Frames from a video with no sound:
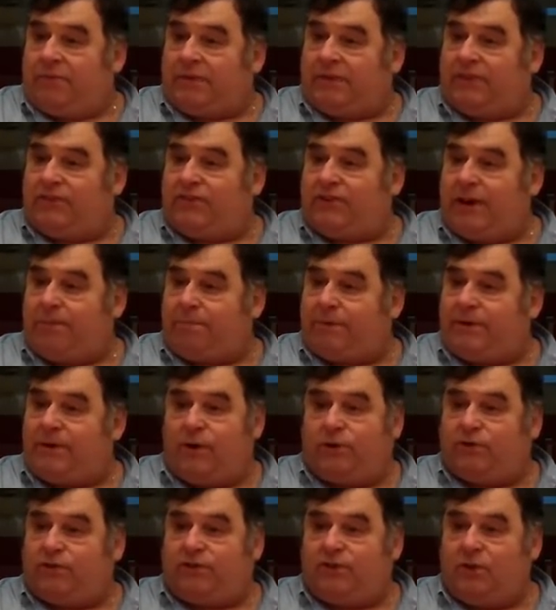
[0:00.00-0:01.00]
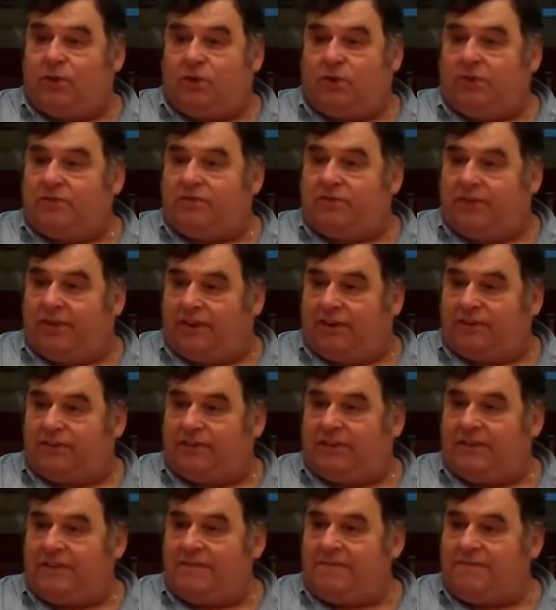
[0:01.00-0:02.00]
But the shepherd knows it's no good for
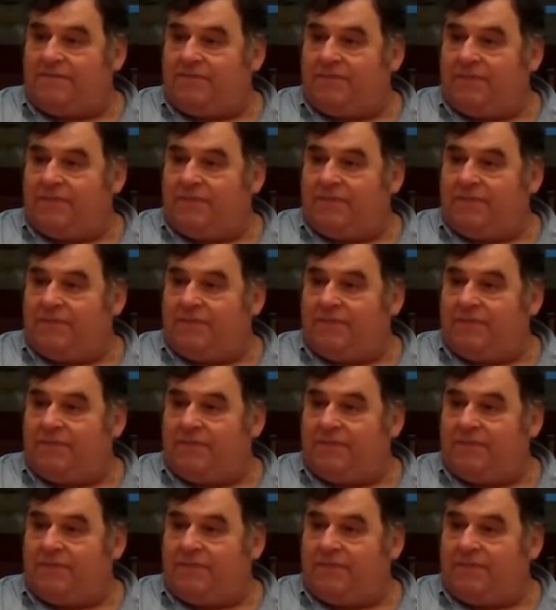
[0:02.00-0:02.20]
us.